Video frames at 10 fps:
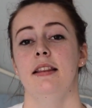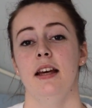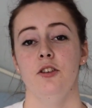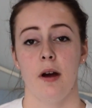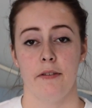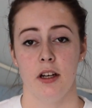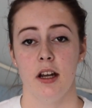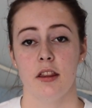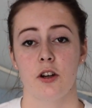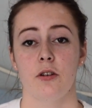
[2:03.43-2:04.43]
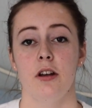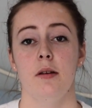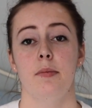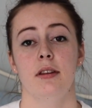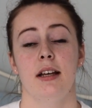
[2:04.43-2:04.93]
Then you'll have another
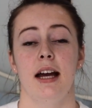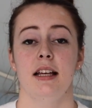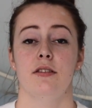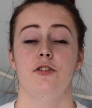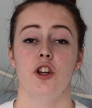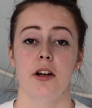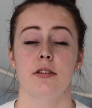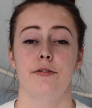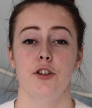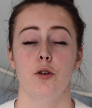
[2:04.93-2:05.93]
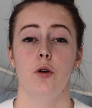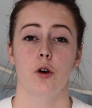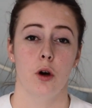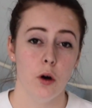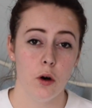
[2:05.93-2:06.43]
group that is just for your
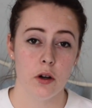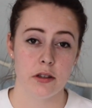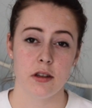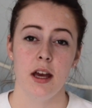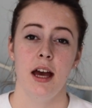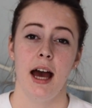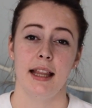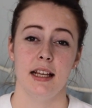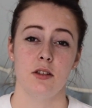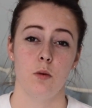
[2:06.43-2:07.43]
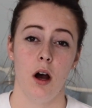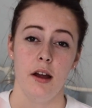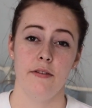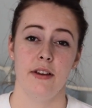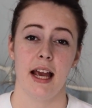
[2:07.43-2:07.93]
course, and this will
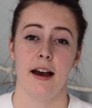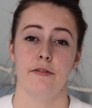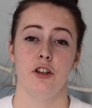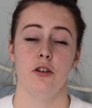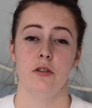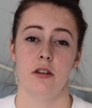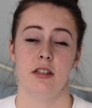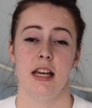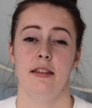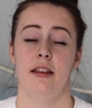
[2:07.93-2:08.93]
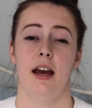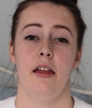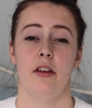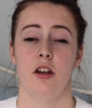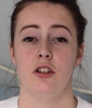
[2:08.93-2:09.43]
hopefully have users in
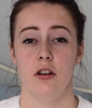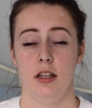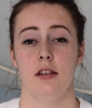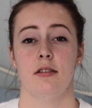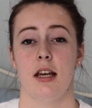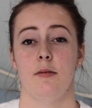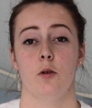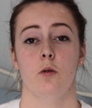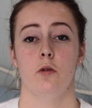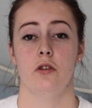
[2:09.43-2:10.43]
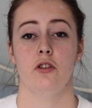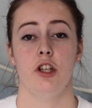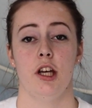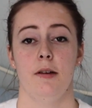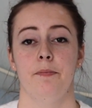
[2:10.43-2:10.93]
there that are doing the same course as you.